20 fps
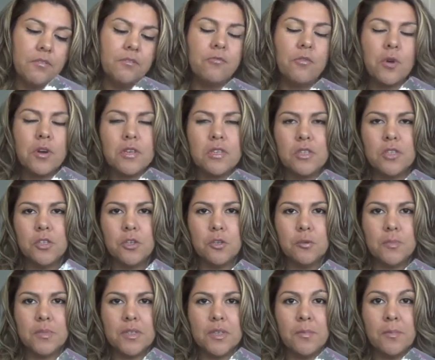4
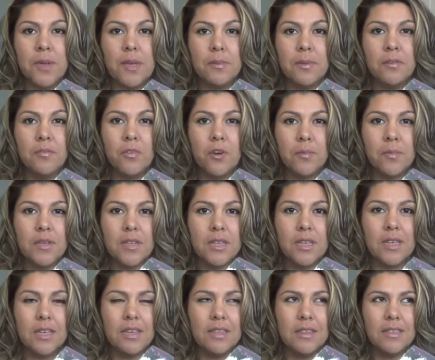scoops of baby
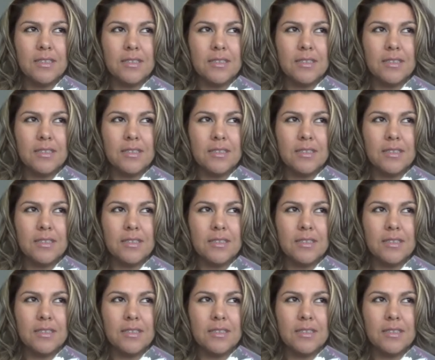formula, and